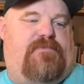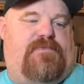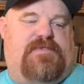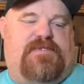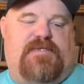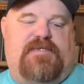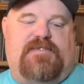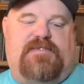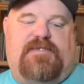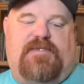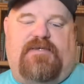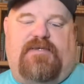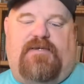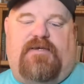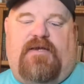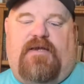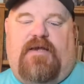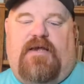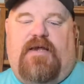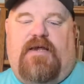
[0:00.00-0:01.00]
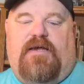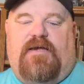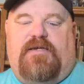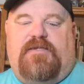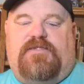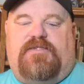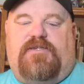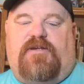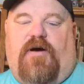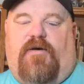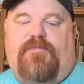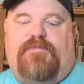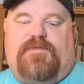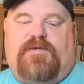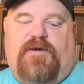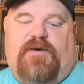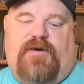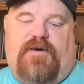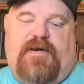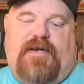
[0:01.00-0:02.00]
is the
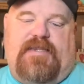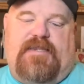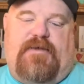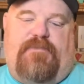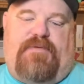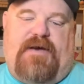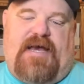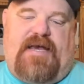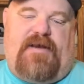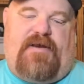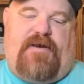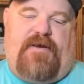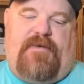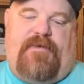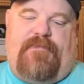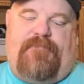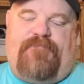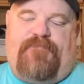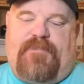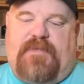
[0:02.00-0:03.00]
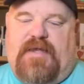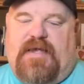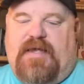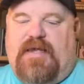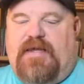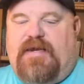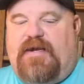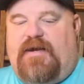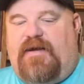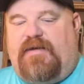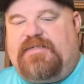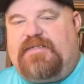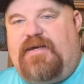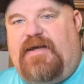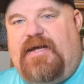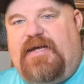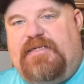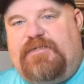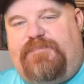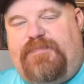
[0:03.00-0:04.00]
sculptor and the painter. And it also
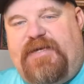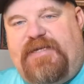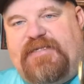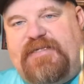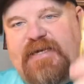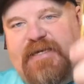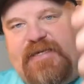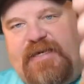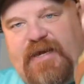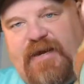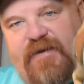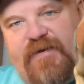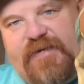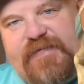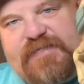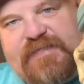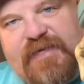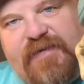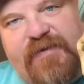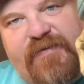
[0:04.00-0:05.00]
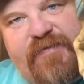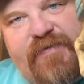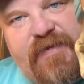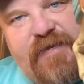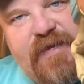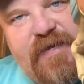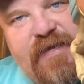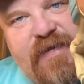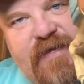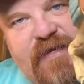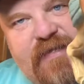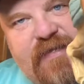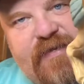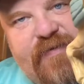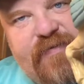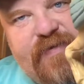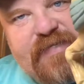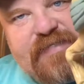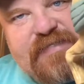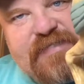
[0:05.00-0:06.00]
has PJ Carousel
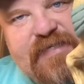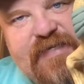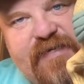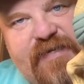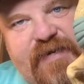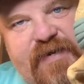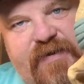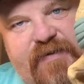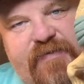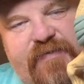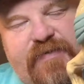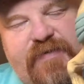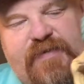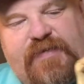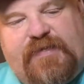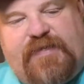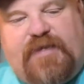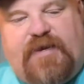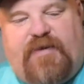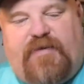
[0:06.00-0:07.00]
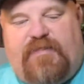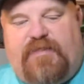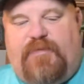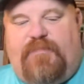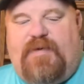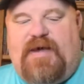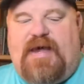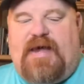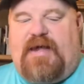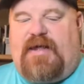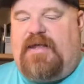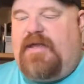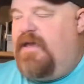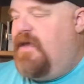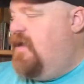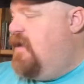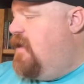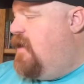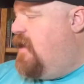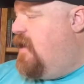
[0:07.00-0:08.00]
little insignia there on the back.
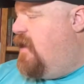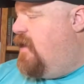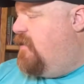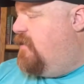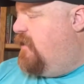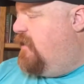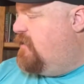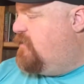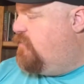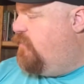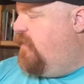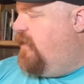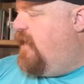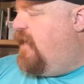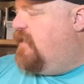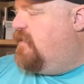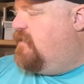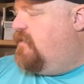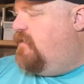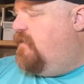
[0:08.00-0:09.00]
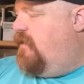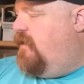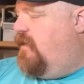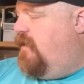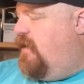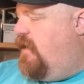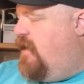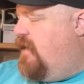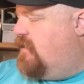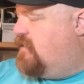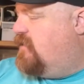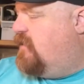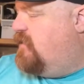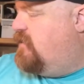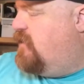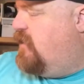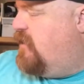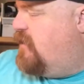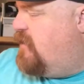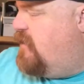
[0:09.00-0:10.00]
This one I actually
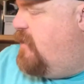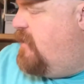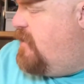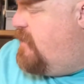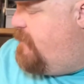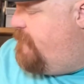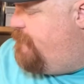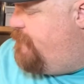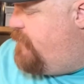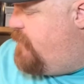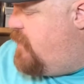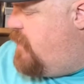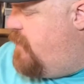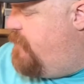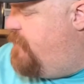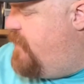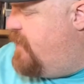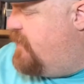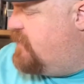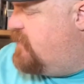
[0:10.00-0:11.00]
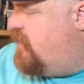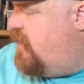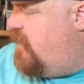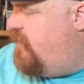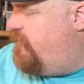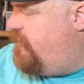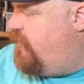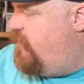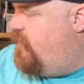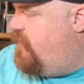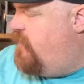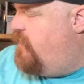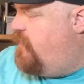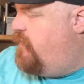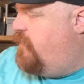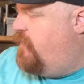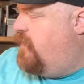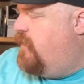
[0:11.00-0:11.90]
took a best offer on